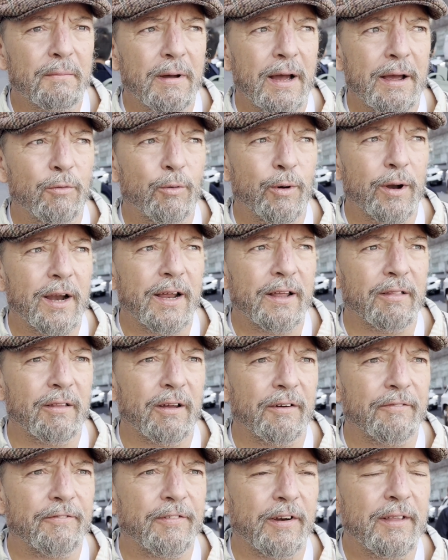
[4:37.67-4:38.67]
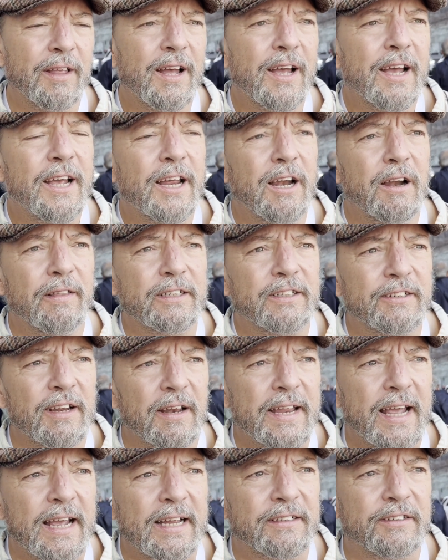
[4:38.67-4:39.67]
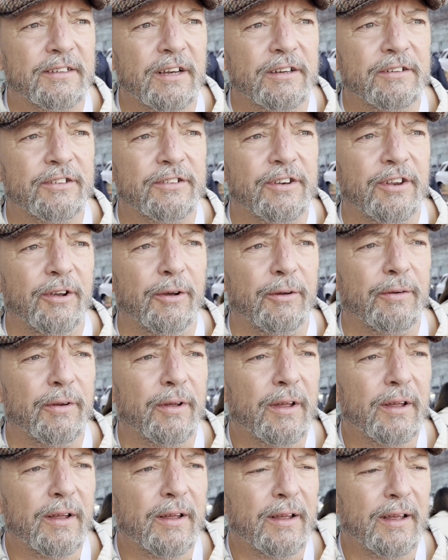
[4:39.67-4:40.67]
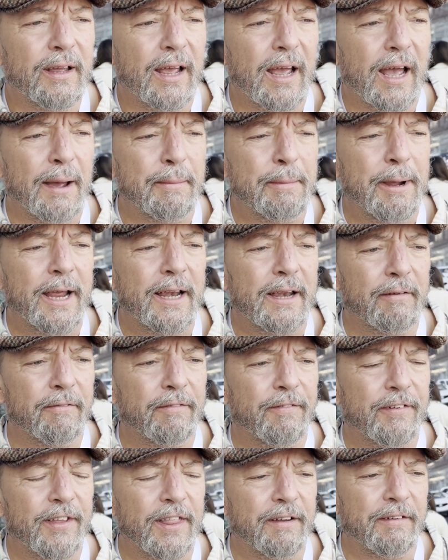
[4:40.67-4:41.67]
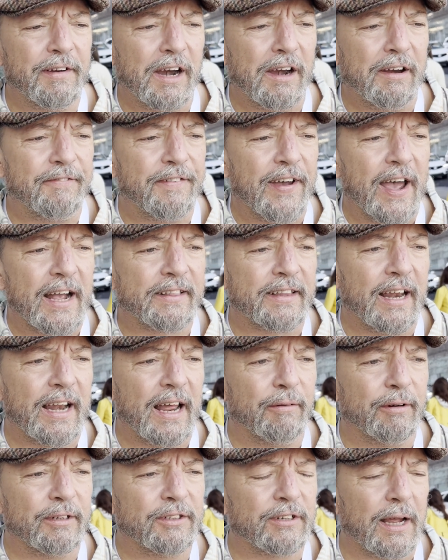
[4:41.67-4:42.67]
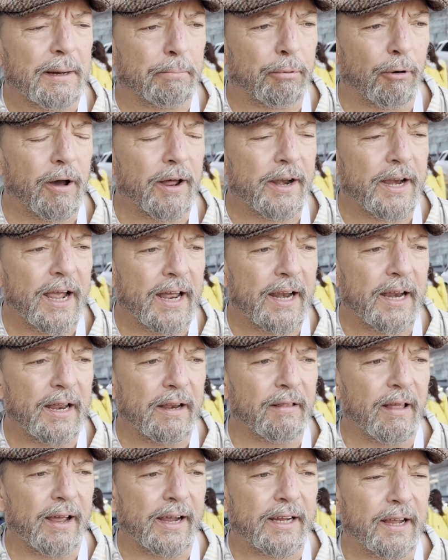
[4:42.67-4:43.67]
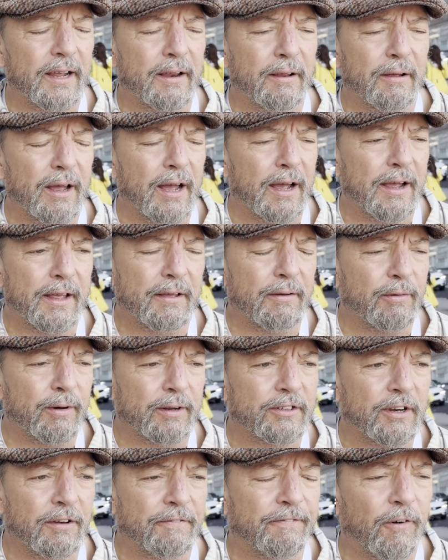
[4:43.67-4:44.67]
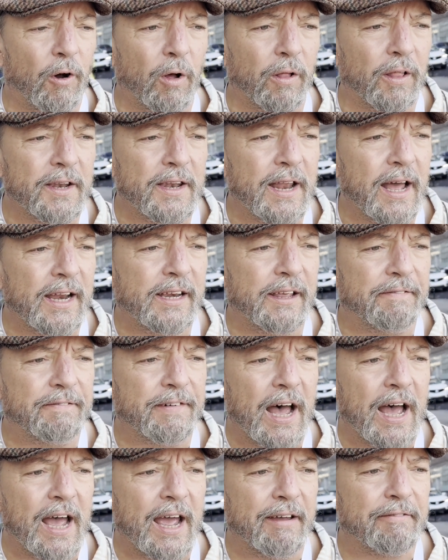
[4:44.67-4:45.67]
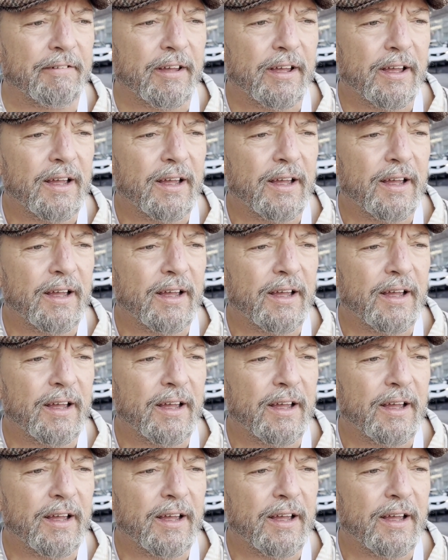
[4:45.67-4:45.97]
What I learned the Sundance Institute, for the very fact that I was, brought in and, it was fall of 95.